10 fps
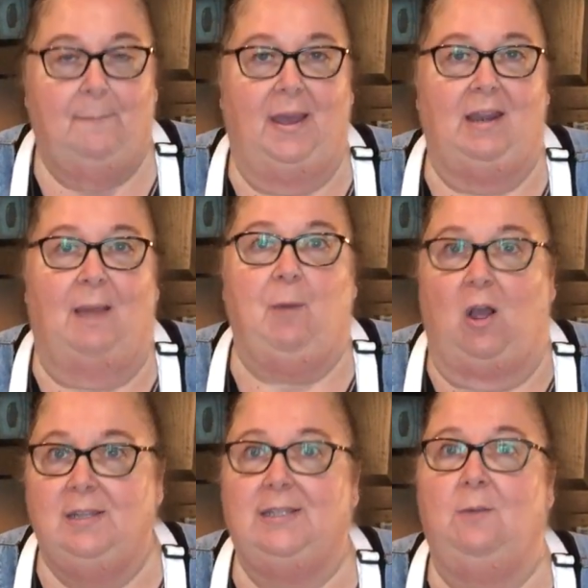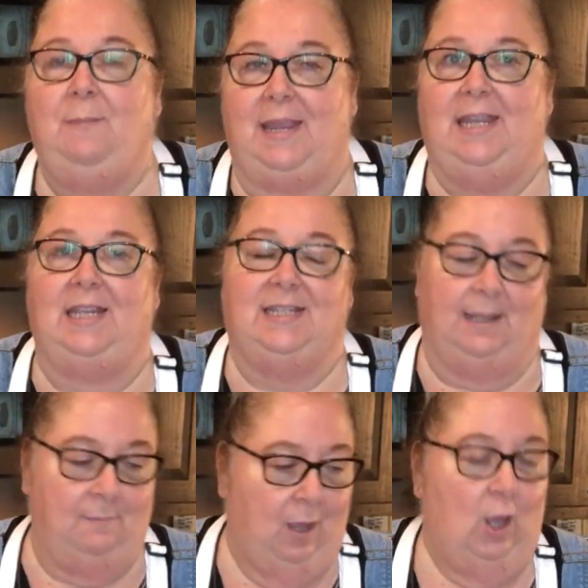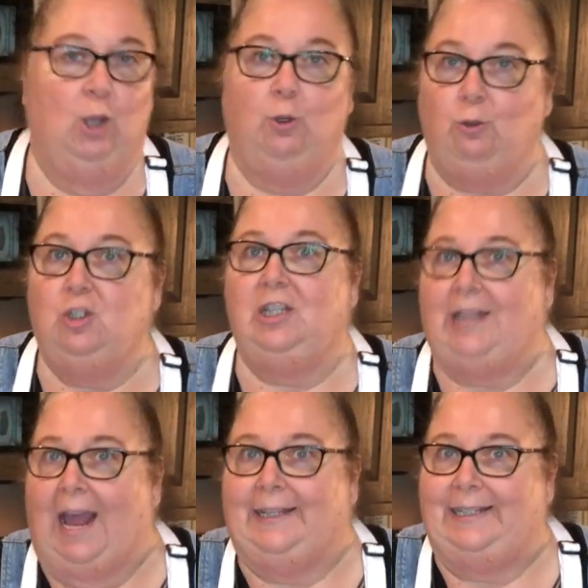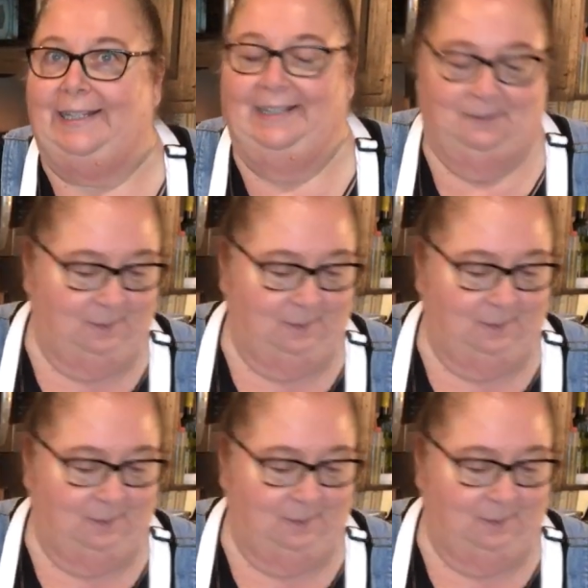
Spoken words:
But I'm also making some cuccidati,